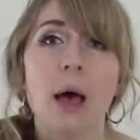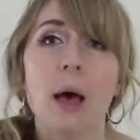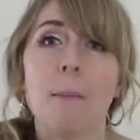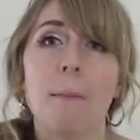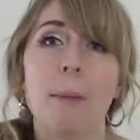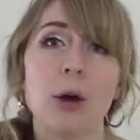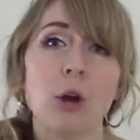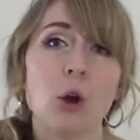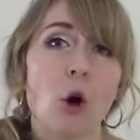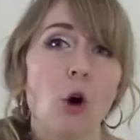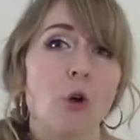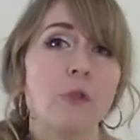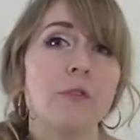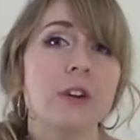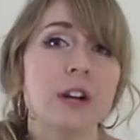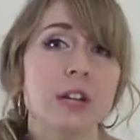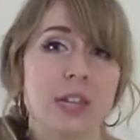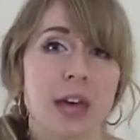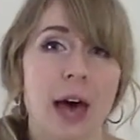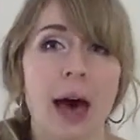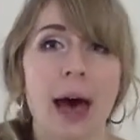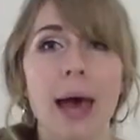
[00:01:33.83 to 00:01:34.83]
But over
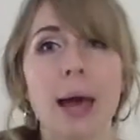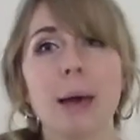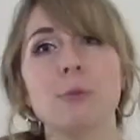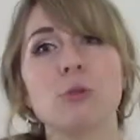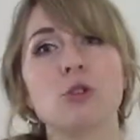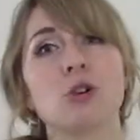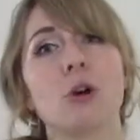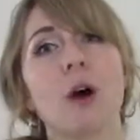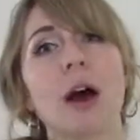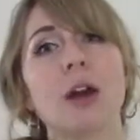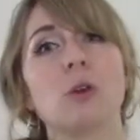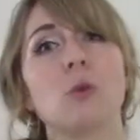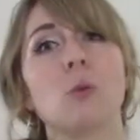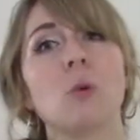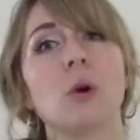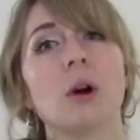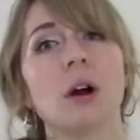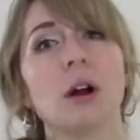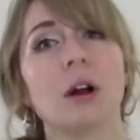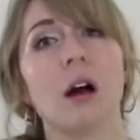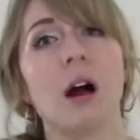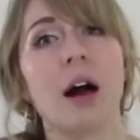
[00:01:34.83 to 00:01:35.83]
time, try to
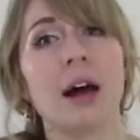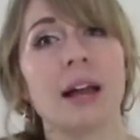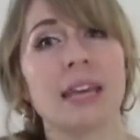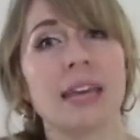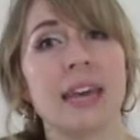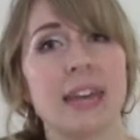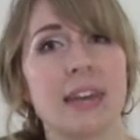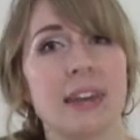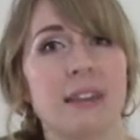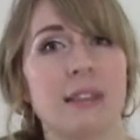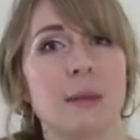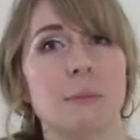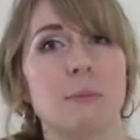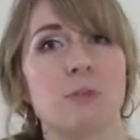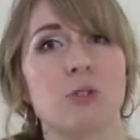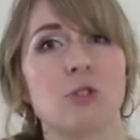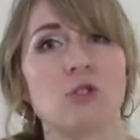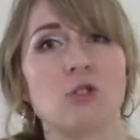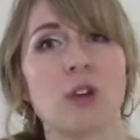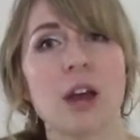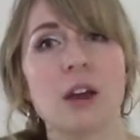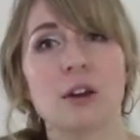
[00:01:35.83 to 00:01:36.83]
work on getting them
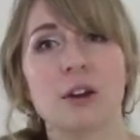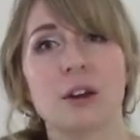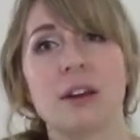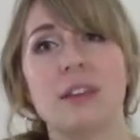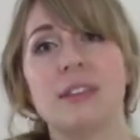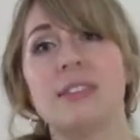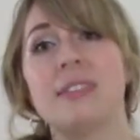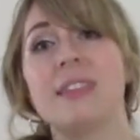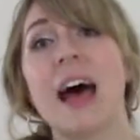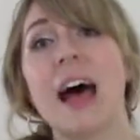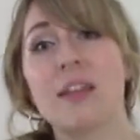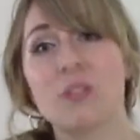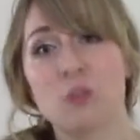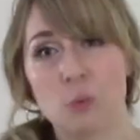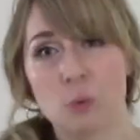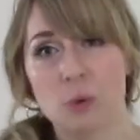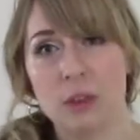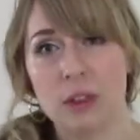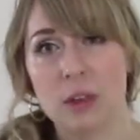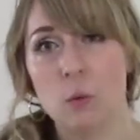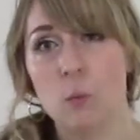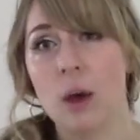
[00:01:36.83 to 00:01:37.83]
straighter, because that's
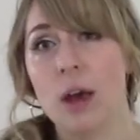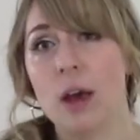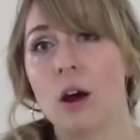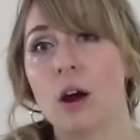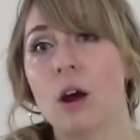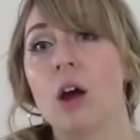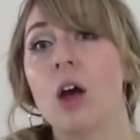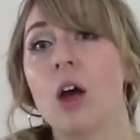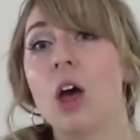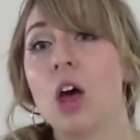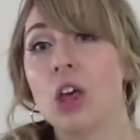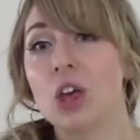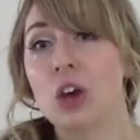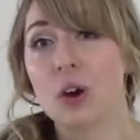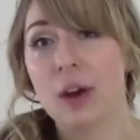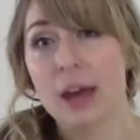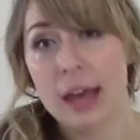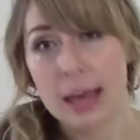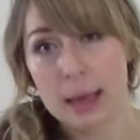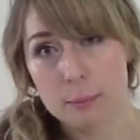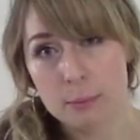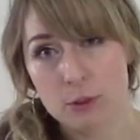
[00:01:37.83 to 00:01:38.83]
really where your
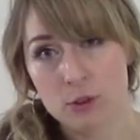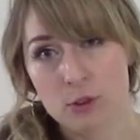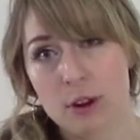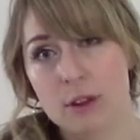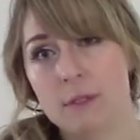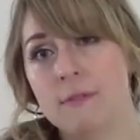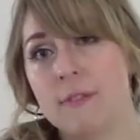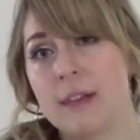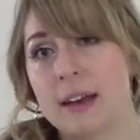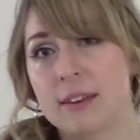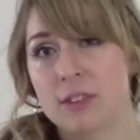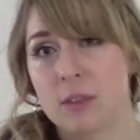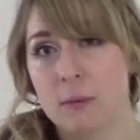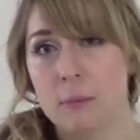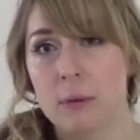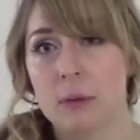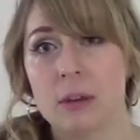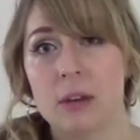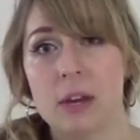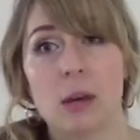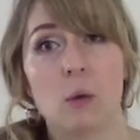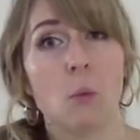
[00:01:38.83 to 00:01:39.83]
hamstring
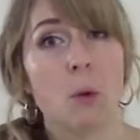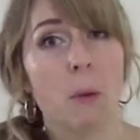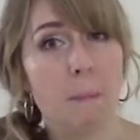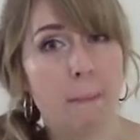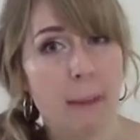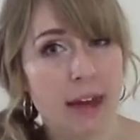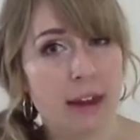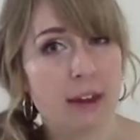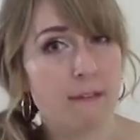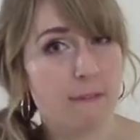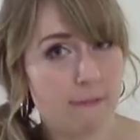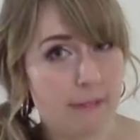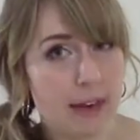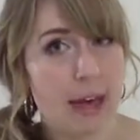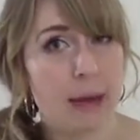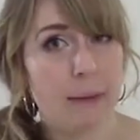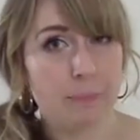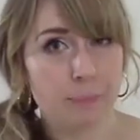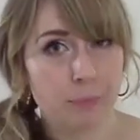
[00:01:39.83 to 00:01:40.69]
flexibility will benefit.